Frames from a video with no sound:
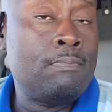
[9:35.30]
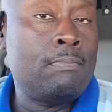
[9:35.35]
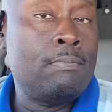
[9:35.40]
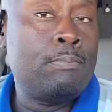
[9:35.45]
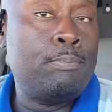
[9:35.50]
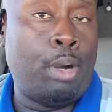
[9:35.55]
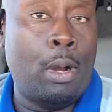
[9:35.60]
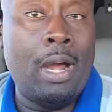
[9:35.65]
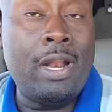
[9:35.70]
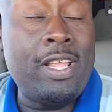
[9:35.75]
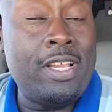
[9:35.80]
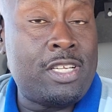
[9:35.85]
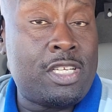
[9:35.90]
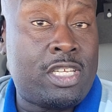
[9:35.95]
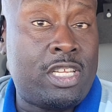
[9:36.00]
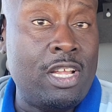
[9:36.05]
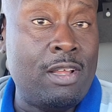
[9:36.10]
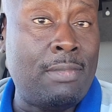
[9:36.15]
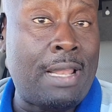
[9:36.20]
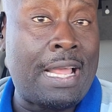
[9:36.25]
punish
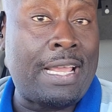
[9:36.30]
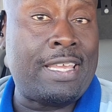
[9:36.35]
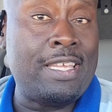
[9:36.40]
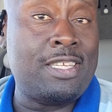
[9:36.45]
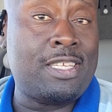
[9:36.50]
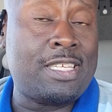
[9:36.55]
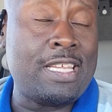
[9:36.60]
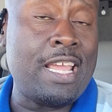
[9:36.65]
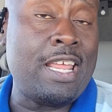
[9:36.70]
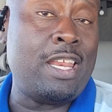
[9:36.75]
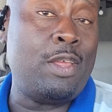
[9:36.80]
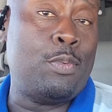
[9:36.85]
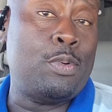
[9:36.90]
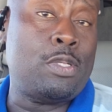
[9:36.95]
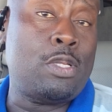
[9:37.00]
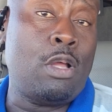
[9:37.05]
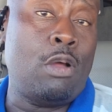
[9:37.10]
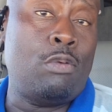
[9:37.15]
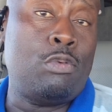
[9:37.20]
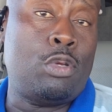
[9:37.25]
them like he said he was
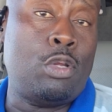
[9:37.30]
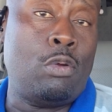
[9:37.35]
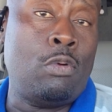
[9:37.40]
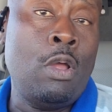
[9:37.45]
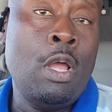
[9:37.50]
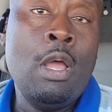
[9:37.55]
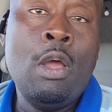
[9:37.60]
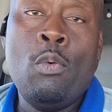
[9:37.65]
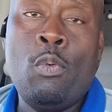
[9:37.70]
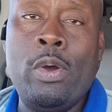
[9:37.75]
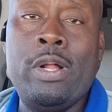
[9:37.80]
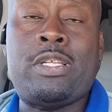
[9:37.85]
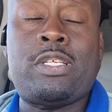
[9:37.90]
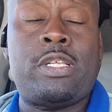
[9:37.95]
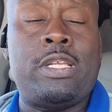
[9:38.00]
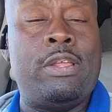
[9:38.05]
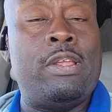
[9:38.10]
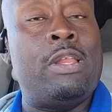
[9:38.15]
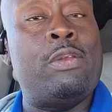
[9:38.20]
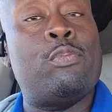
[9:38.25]
going to do,
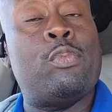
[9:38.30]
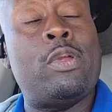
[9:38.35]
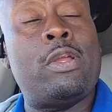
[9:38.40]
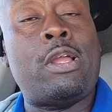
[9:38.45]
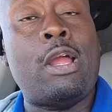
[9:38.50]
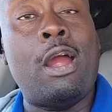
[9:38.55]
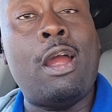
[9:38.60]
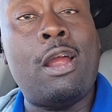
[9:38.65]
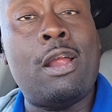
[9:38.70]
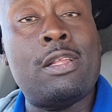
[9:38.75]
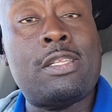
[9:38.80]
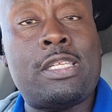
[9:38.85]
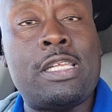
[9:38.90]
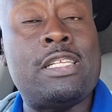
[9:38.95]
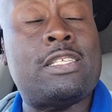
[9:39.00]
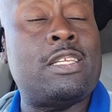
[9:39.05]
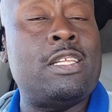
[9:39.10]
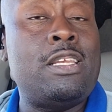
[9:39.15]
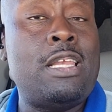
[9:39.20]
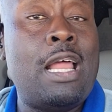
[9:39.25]
which in regards
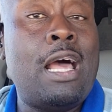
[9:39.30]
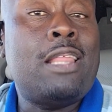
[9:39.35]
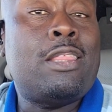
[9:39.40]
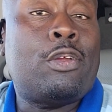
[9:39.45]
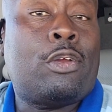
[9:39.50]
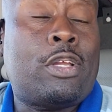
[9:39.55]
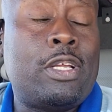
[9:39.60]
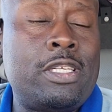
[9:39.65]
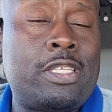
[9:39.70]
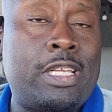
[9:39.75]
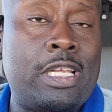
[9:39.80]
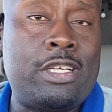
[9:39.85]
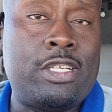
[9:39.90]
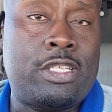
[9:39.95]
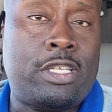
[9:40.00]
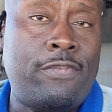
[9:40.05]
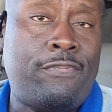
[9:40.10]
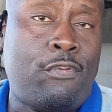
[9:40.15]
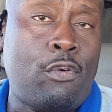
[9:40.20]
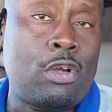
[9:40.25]
is another
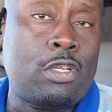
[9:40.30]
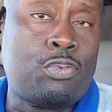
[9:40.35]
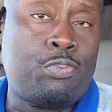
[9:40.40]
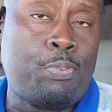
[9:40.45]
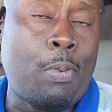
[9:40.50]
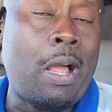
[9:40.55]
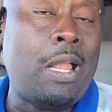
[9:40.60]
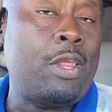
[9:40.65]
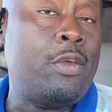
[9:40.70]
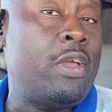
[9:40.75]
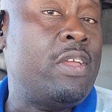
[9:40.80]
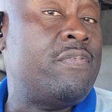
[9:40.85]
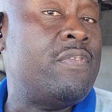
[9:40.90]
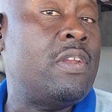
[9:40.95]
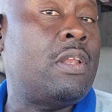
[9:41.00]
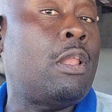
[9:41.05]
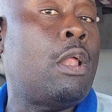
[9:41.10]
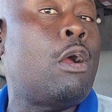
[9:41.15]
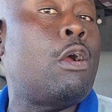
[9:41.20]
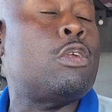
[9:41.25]
contingency force, probably even
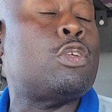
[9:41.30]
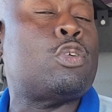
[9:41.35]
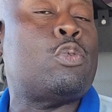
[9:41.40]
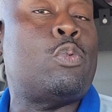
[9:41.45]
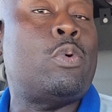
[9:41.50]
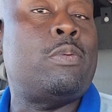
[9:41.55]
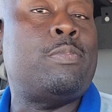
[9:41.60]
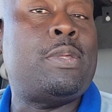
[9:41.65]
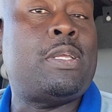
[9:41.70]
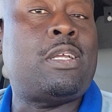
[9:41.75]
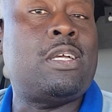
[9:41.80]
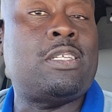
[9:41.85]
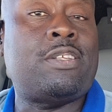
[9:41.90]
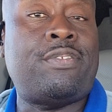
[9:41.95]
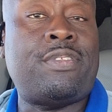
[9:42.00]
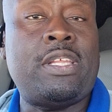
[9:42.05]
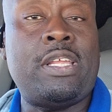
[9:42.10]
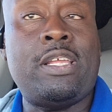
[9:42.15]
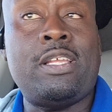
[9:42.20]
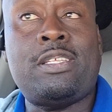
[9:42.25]
a larger one, because
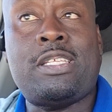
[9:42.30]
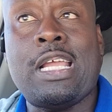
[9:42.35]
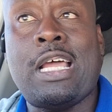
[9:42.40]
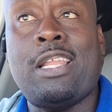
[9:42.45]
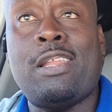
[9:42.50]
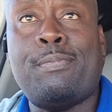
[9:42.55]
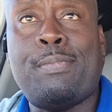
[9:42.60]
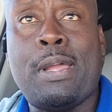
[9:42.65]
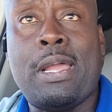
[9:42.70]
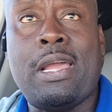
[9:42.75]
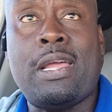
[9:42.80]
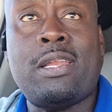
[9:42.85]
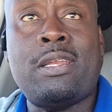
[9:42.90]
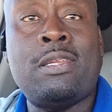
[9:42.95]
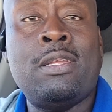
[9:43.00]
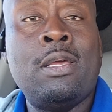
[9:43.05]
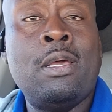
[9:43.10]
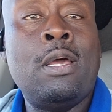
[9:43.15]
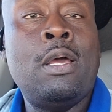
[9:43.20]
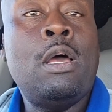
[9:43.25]
if the Taliban
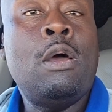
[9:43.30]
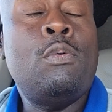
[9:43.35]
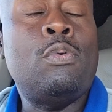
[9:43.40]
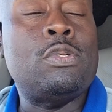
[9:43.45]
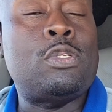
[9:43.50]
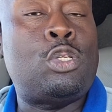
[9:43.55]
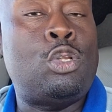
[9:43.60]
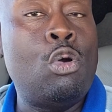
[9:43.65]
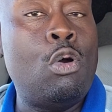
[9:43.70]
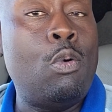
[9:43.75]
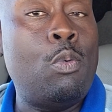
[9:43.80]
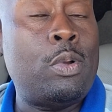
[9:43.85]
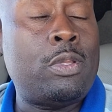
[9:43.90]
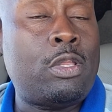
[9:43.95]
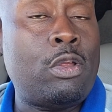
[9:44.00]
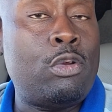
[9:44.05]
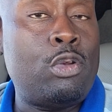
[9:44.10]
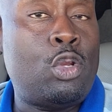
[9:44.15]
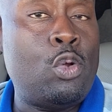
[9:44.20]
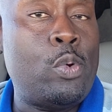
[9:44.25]
was doing what
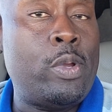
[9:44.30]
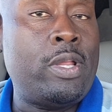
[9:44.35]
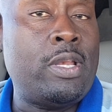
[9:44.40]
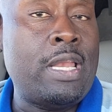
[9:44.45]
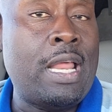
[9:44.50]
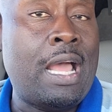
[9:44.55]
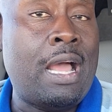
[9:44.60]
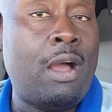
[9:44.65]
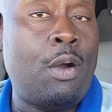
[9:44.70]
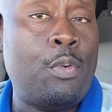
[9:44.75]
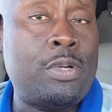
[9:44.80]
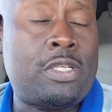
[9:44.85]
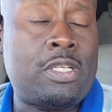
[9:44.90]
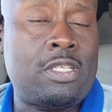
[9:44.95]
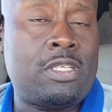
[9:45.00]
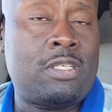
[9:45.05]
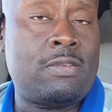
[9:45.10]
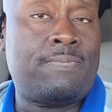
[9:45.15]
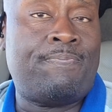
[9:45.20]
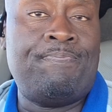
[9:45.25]
they're doing now, which
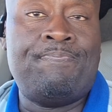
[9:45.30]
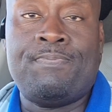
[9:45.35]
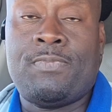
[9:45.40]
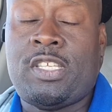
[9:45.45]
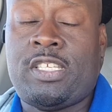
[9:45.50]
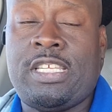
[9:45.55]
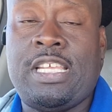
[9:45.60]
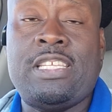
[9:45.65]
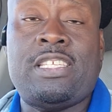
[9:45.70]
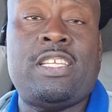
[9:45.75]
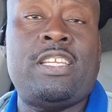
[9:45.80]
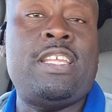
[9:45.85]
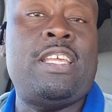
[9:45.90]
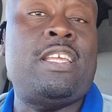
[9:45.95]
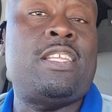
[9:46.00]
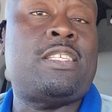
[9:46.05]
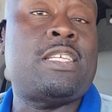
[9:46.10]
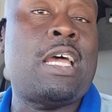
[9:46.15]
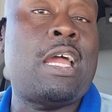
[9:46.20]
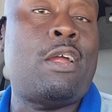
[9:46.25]
is seizing the
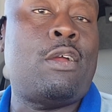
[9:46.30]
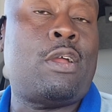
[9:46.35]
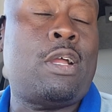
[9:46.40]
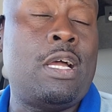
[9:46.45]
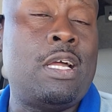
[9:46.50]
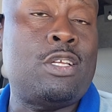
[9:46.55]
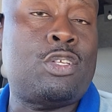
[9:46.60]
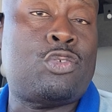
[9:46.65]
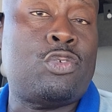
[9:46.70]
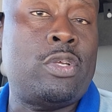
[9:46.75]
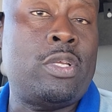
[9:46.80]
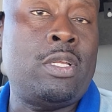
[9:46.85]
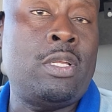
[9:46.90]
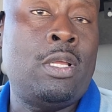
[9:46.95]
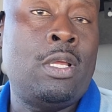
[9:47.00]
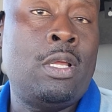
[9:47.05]
entire country,